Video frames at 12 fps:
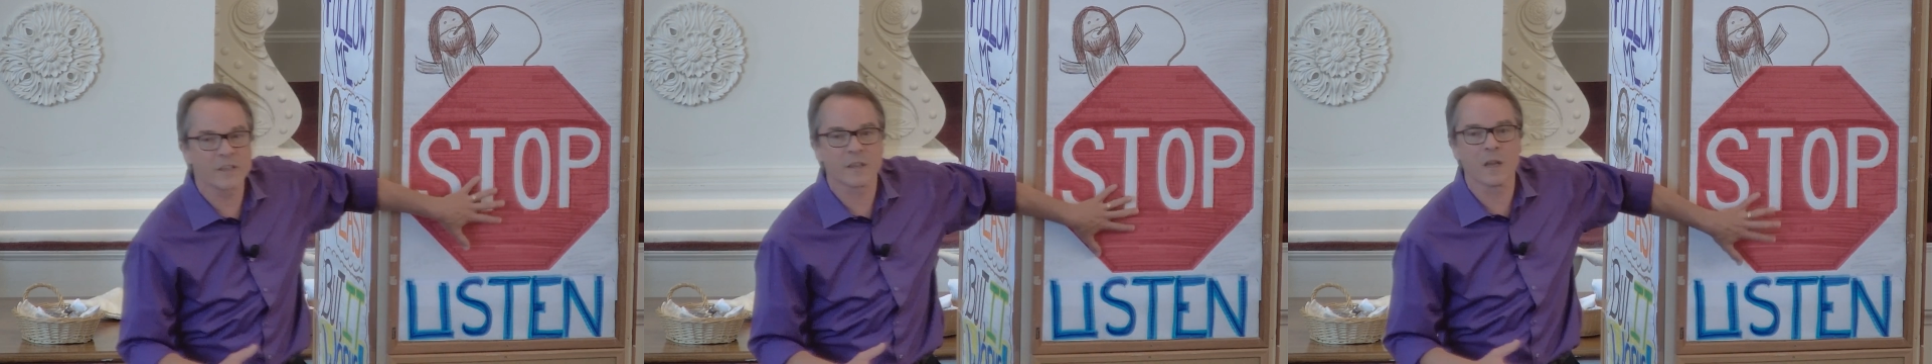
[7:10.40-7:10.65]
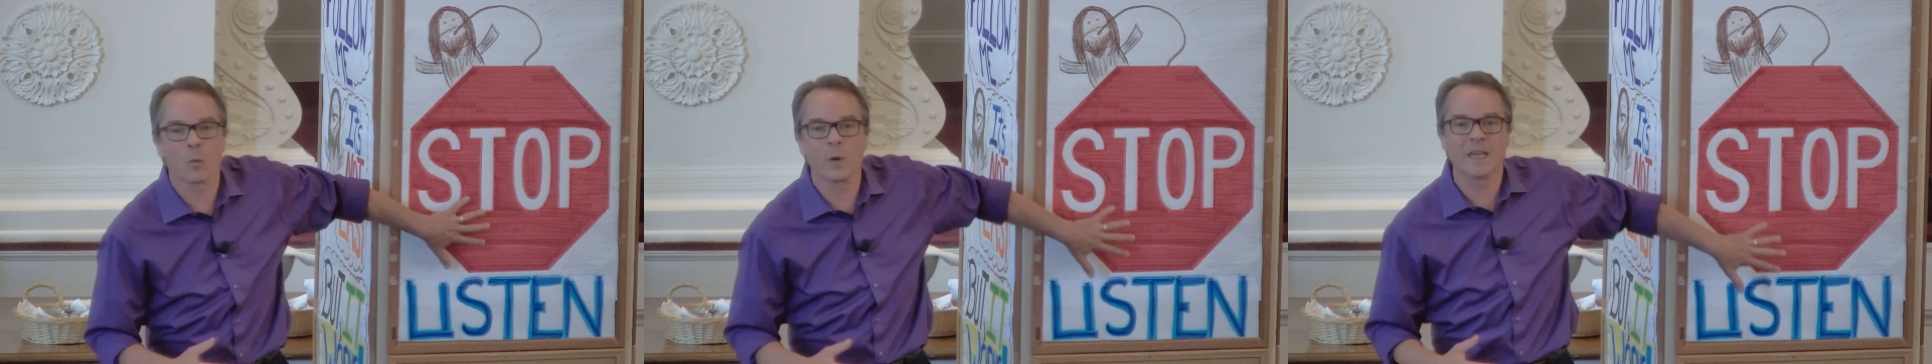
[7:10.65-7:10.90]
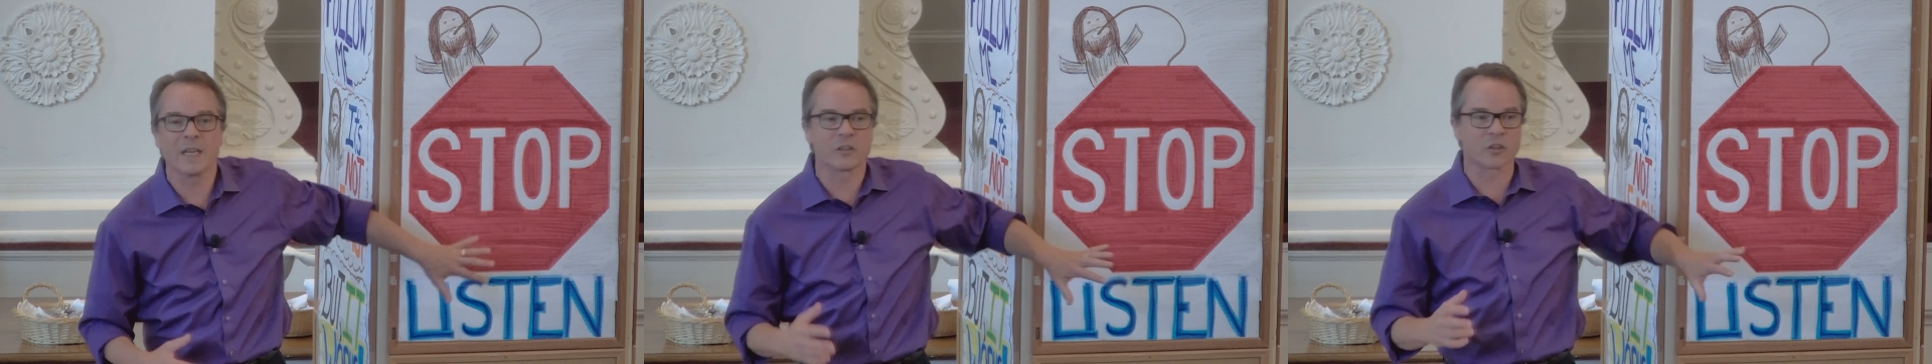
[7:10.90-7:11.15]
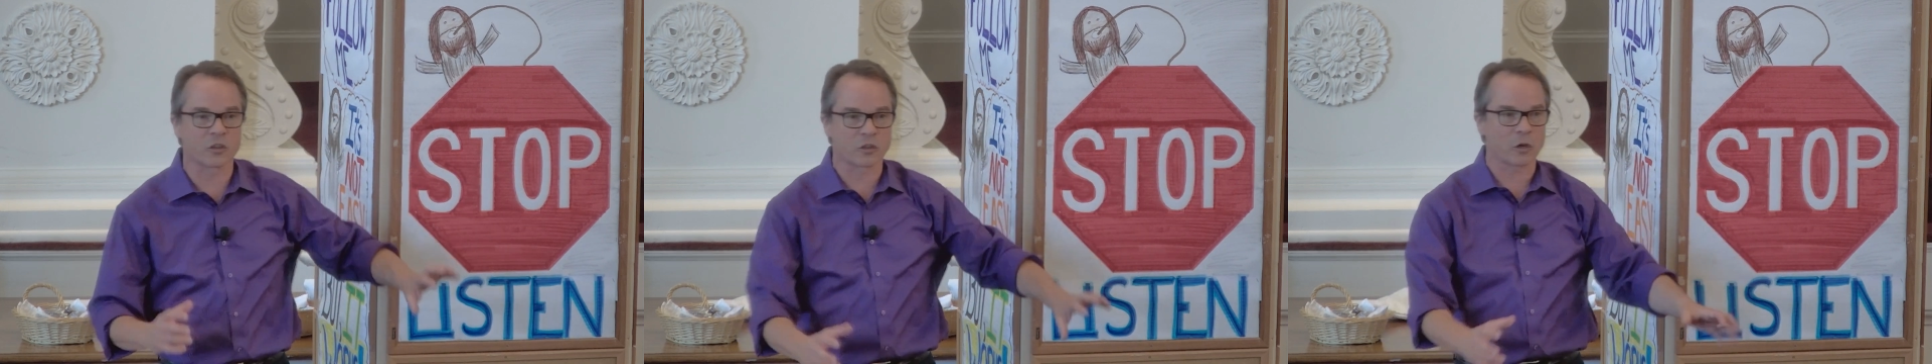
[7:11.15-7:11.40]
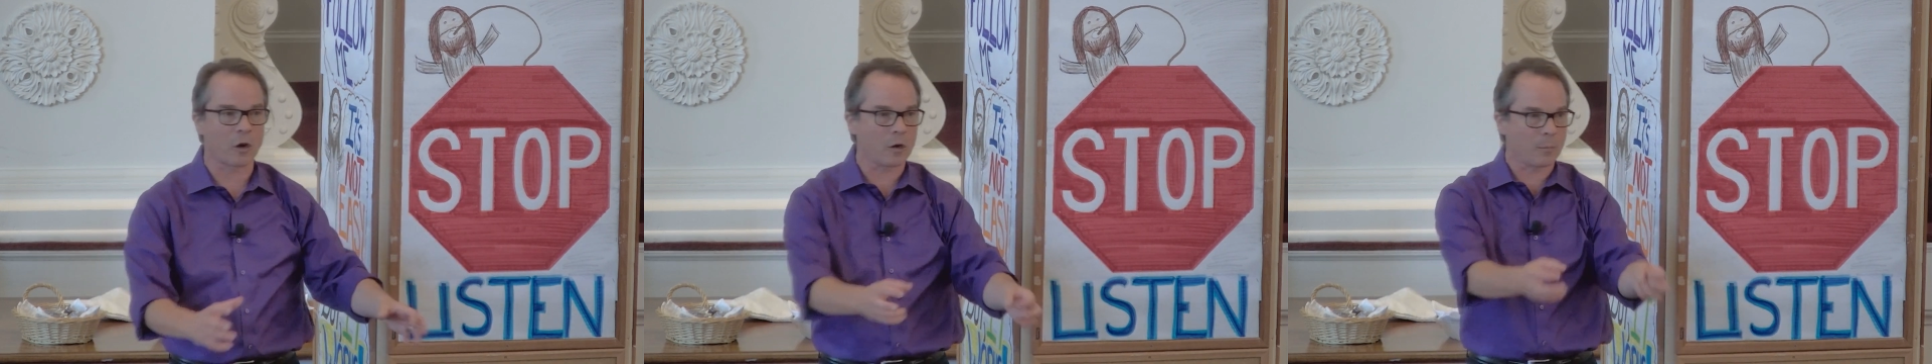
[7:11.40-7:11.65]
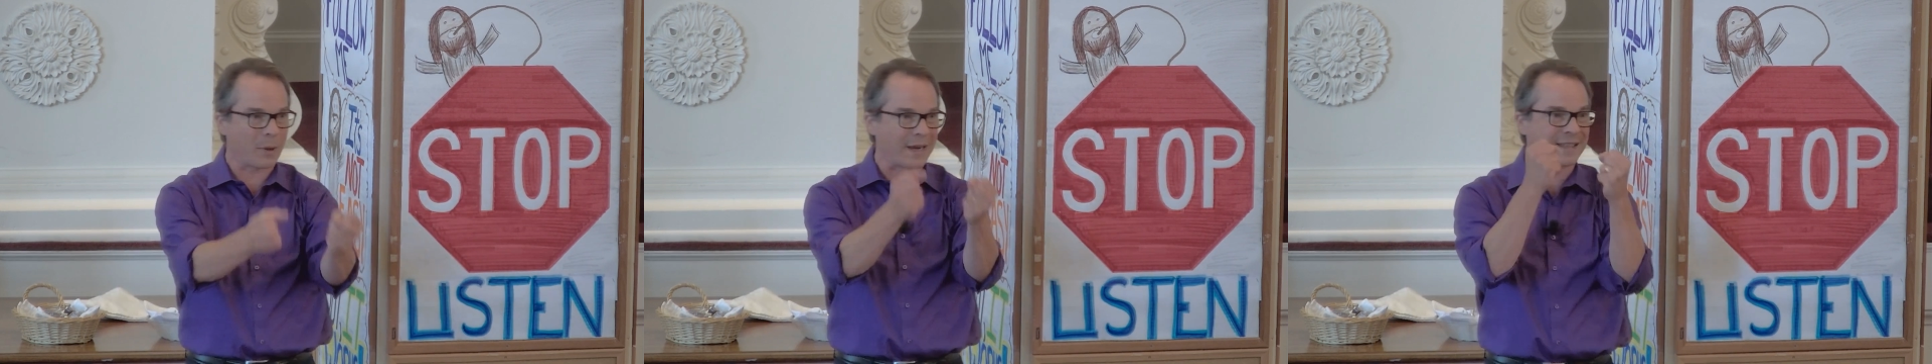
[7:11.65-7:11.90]
that we need to
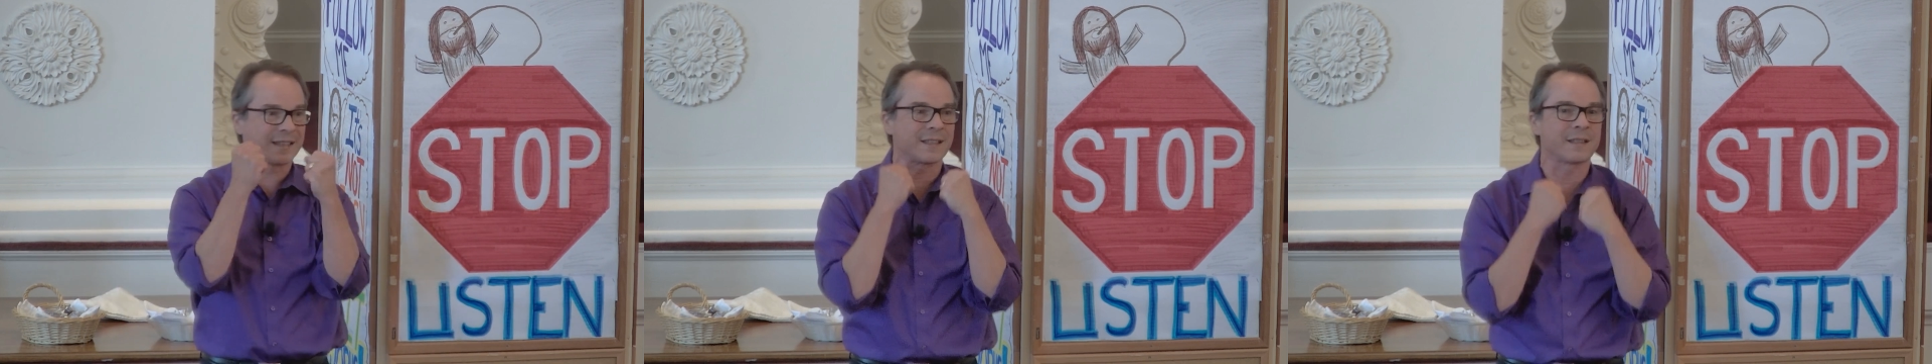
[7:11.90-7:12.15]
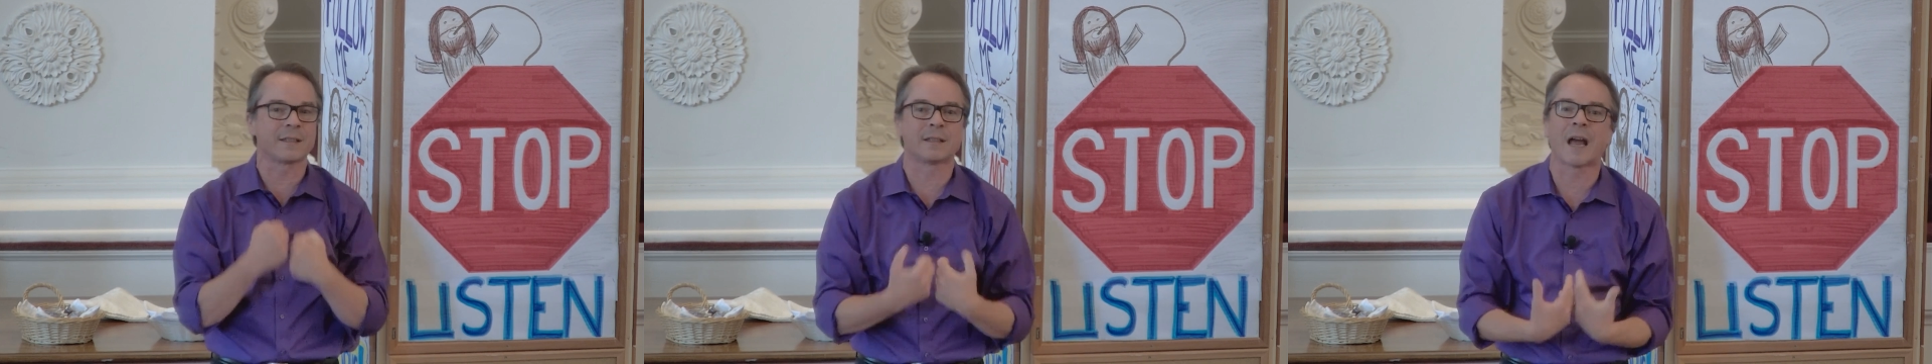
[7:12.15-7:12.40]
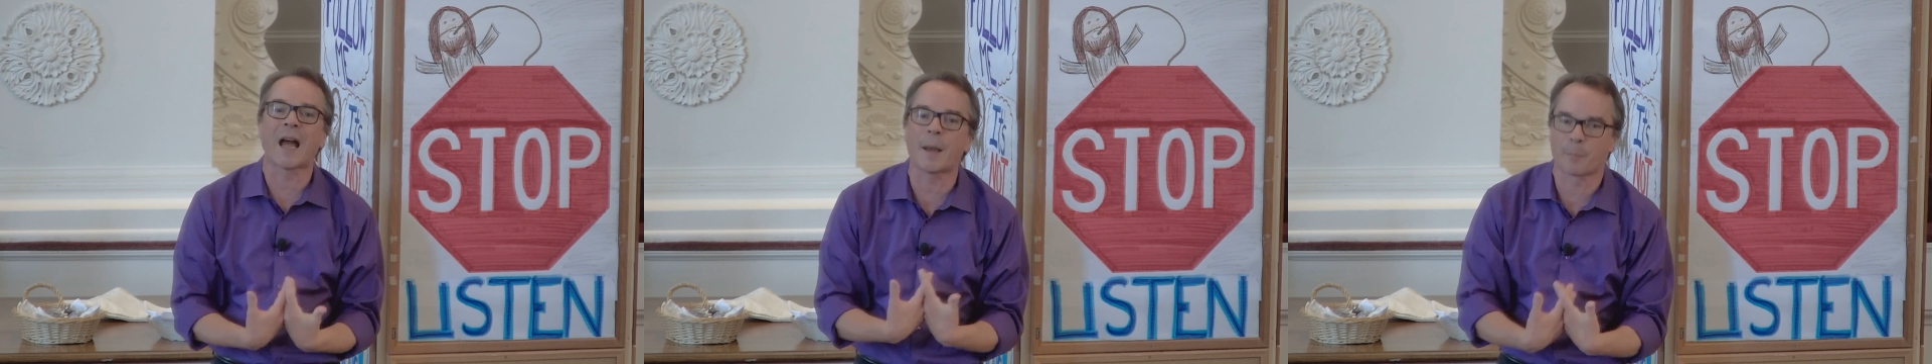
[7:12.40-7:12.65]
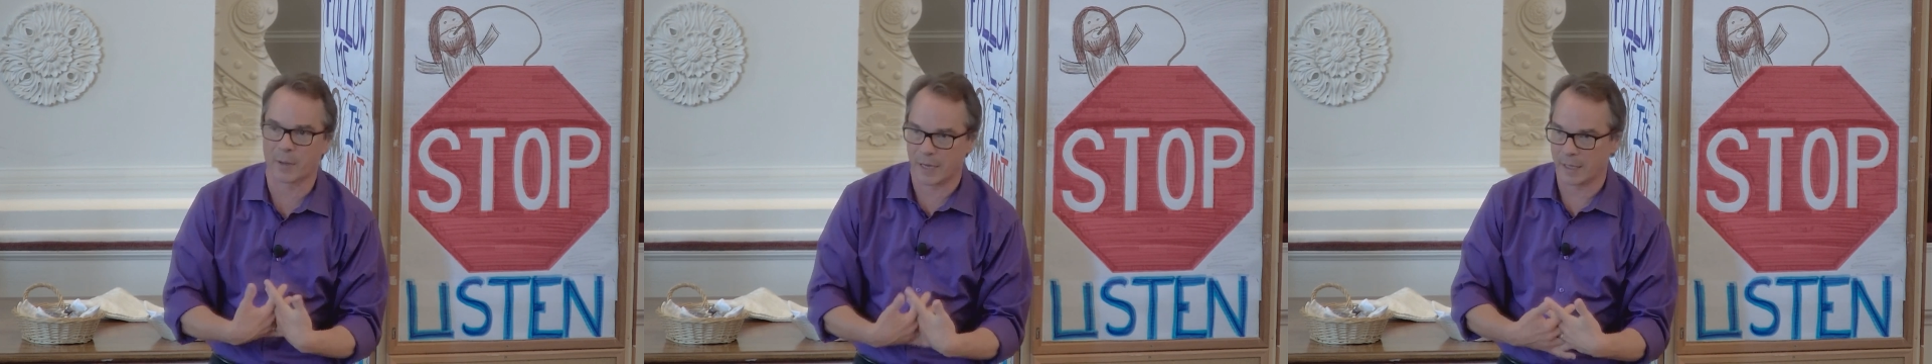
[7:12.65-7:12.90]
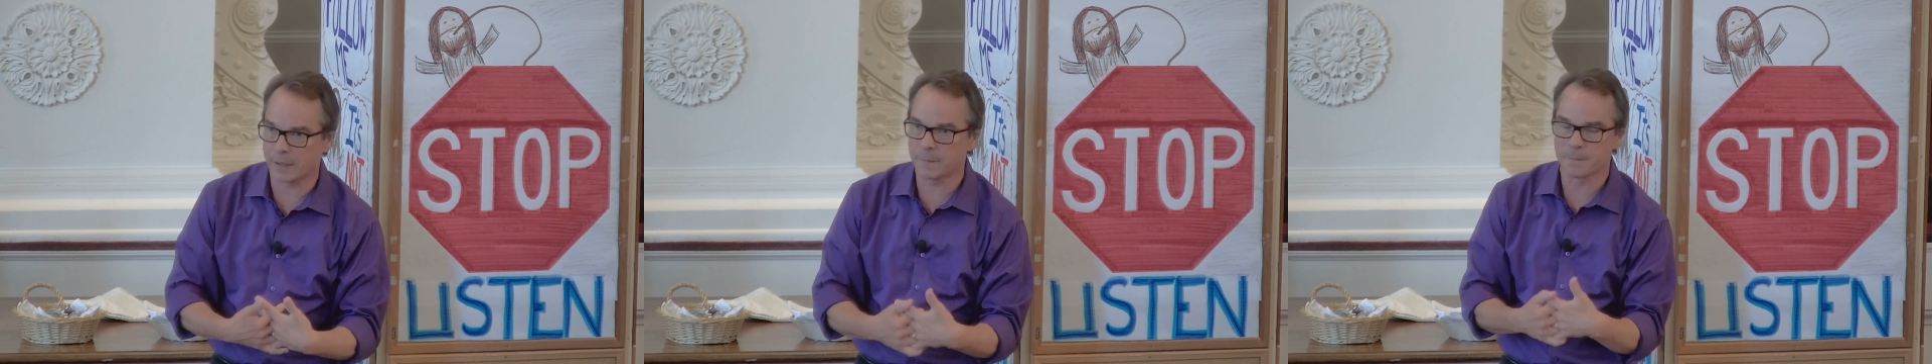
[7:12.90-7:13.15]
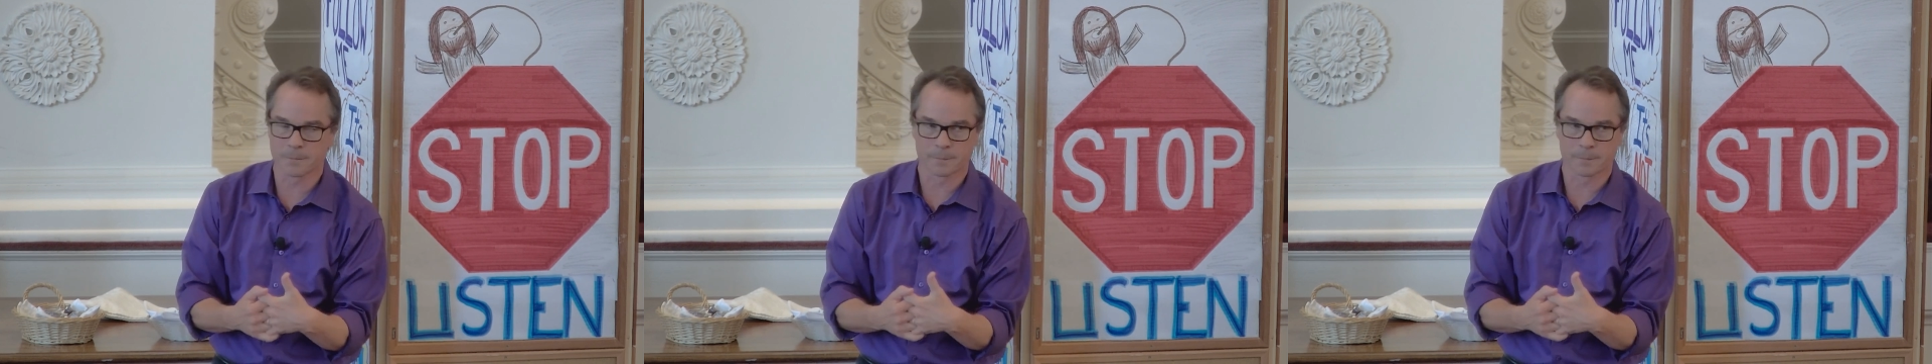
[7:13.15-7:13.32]
start by stopping